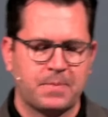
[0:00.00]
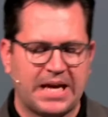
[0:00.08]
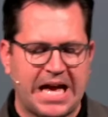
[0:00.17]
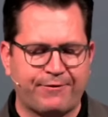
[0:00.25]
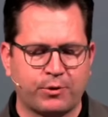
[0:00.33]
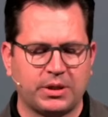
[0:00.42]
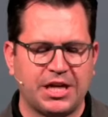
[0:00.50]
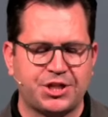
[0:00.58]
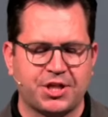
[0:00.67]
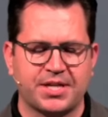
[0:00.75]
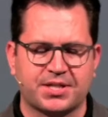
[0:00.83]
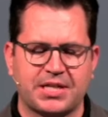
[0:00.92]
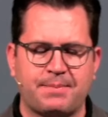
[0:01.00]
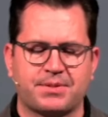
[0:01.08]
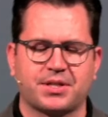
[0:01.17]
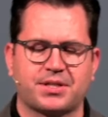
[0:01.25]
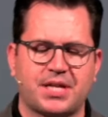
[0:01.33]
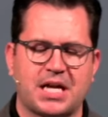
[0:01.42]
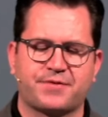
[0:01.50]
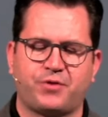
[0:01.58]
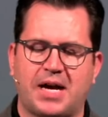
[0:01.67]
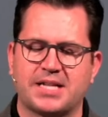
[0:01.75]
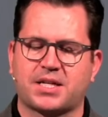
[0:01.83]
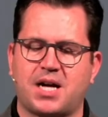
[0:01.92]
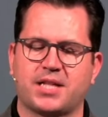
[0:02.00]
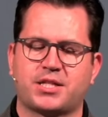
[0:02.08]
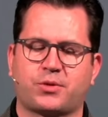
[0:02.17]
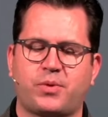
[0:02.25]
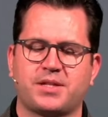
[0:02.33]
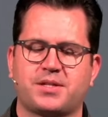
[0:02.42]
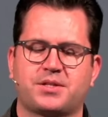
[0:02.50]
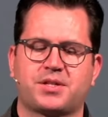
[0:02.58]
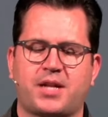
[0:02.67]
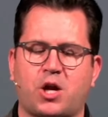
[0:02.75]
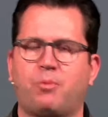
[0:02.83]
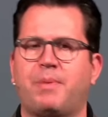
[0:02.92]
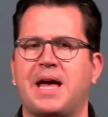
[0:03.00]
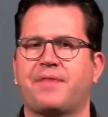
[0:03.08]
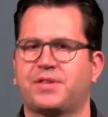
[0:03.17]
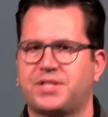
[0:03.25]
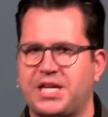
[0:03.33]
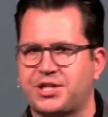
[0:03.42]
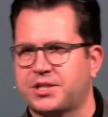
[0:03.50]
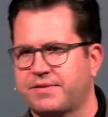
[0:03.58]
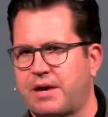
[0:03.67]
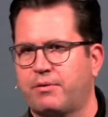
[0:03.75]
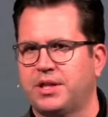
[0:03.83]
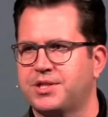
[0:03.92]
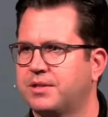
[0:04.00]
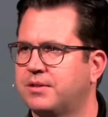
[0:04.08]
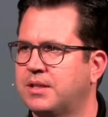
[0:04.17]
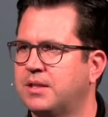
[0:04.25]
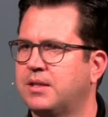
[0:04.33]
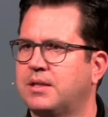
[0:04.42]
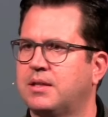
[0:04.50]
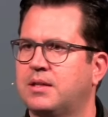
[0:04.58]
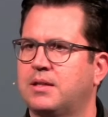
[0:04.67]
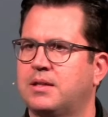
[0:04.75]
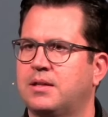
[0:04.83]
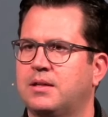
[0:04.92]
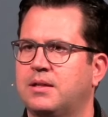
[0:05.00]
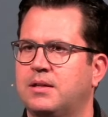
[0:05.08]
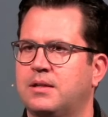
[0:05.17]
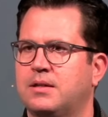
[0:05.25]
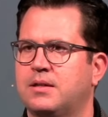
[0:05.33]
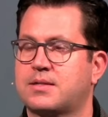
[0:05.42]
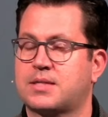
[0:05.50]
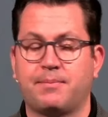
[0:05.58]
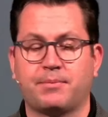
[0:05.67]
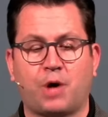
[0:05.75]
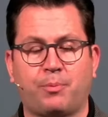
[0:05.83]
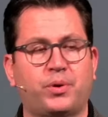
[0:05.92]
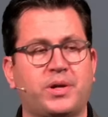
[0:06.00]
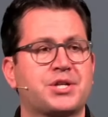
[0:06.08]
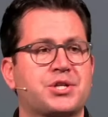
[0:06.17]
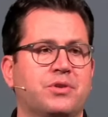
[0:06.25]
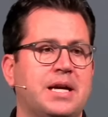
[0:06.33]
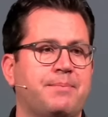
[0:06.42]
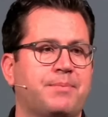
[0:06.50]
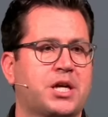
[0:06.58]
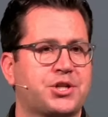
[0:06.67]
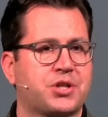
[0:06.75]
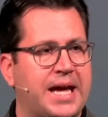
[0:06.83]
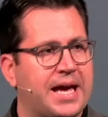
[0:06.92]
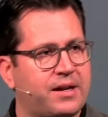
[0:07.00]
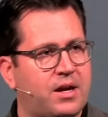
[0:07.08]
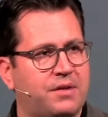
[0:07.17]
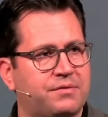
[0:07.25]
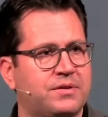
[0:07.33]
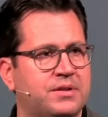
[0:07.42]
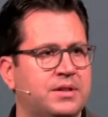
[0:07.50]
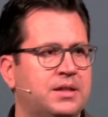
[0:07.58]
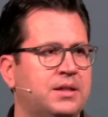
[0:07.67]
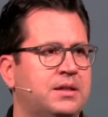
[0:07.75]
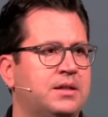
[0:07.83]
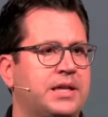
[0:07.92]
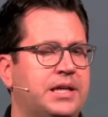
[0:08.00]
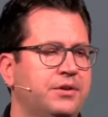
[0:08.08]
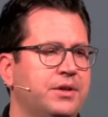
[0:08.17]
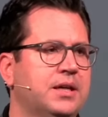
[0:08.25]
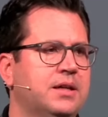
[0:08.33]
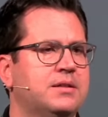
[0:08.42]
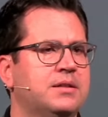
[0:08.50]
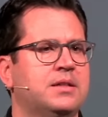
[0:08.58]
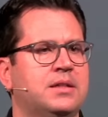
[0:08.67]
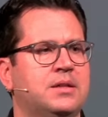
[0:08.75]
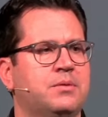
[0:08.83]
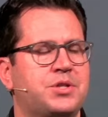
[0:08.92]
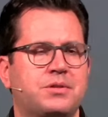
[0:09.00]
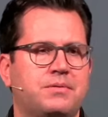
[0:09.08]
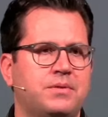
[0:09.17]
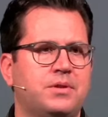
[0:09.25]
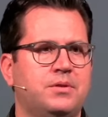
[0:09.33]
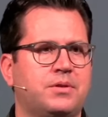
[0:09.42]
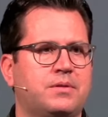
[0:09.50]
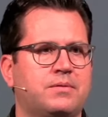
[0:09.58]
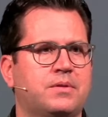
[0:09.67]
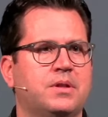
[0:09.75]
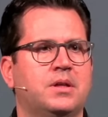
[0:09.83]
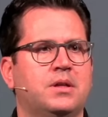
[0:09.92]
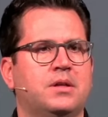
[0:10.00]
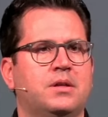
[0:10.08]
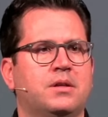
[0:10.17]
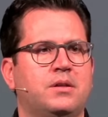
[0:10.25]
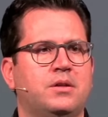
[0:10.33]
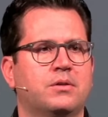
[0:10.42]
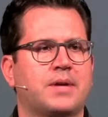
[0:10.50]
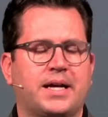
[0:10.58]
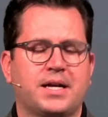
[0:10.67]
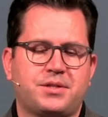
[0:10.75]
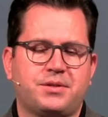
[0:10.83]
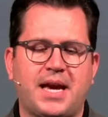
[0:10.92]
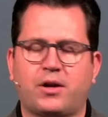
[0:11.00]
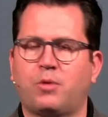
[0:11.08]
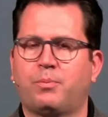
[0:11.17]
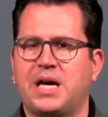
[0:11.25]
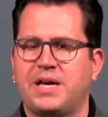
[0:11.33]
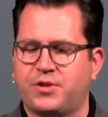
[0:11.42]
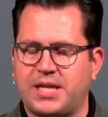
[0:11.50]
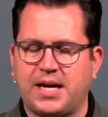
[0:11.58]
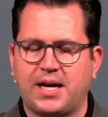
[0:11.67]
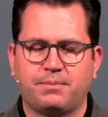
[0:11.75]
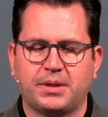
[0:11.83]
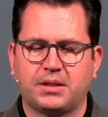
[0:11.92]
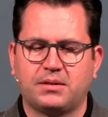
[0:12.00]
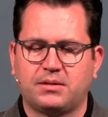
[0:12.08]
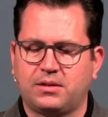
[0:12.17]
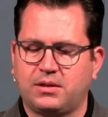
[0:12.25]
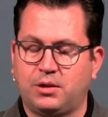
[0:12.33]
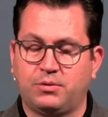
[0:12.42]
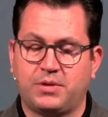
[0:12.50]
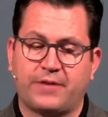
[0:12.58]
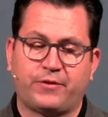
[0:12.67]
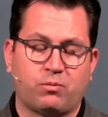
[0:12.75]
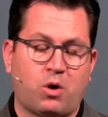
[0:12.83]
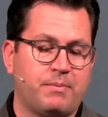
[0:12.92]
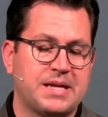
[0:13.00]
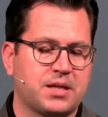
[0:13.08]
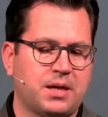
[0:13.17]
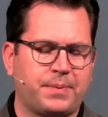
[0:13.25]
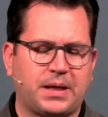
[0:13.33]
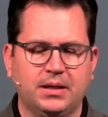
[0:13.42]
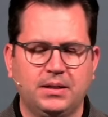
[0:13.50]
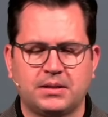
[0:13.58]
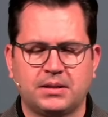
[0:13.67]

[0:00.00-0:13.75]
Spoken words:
Every religion that seems successful has consequences to not obeying the teachings of that religion. Some go pretty extreme. Cut your hand off, kill you, which I guess you can't obey if you're dead, but you definitely won't mess up again.